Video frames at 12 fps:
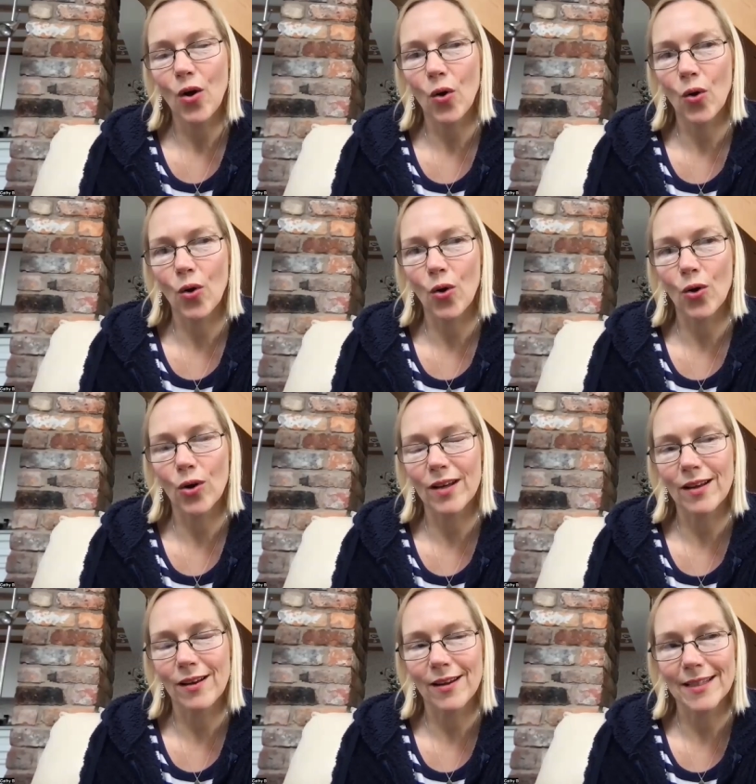or
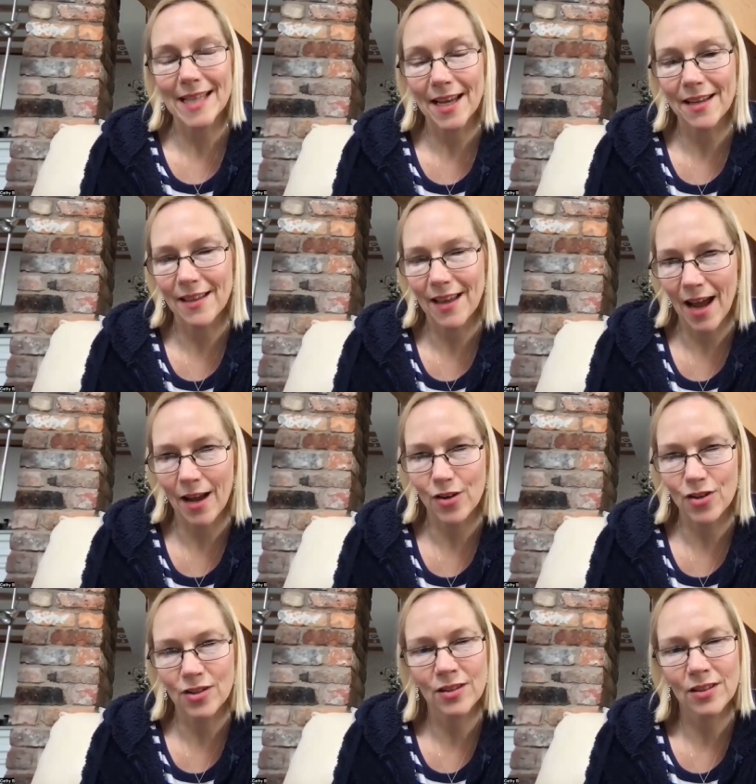take the
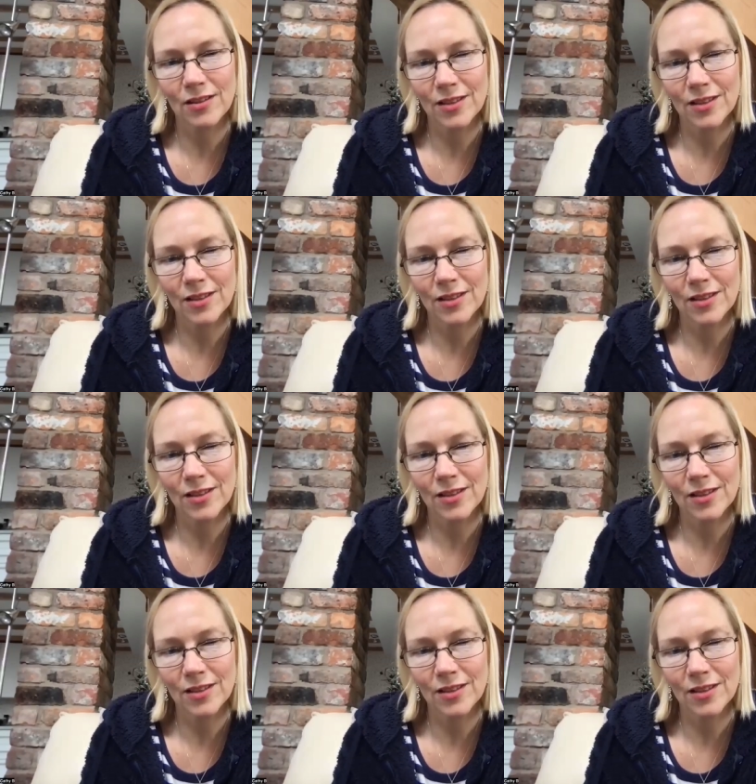action that